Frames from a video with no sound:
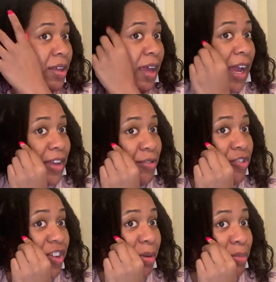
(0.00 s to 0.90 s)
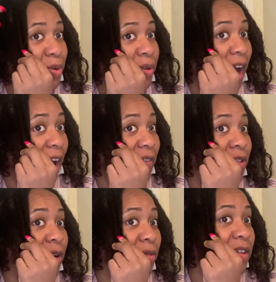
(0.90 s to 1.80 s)
Like I use shampoo after
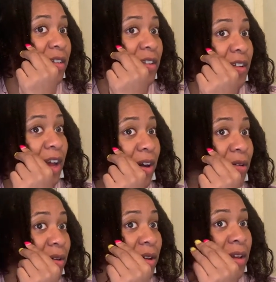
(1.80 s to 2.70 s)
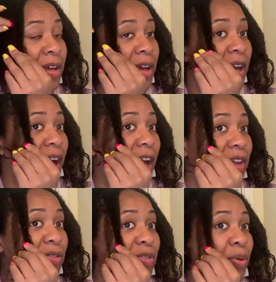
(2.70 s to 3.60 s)
I rinse this out. I
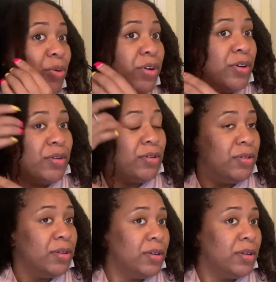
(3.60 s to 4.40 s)
use oil.